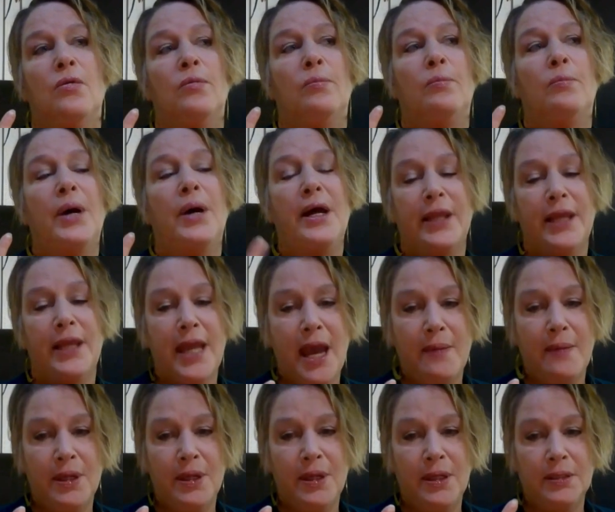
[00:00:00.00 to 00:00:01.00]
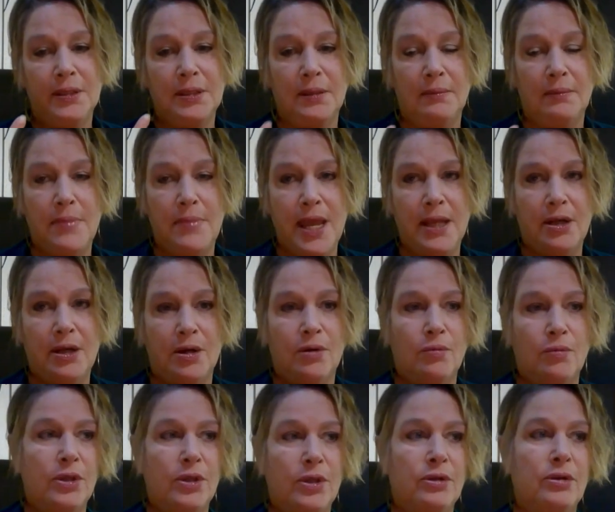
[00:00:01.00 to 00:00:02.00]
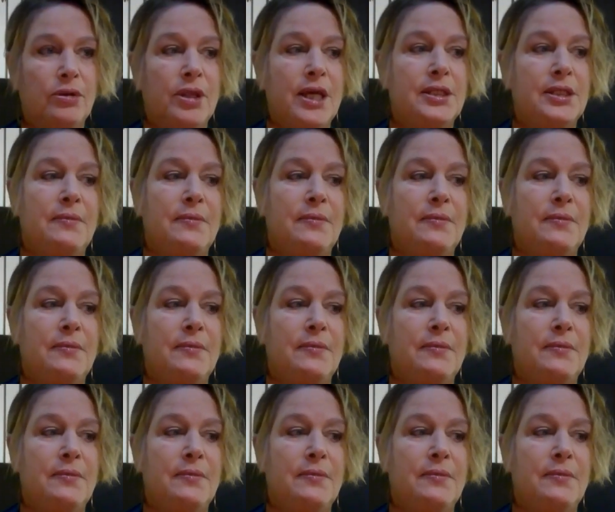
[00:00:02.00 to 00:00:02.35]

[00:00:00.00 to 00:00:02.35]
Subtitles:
by the cabinet maker, whether that's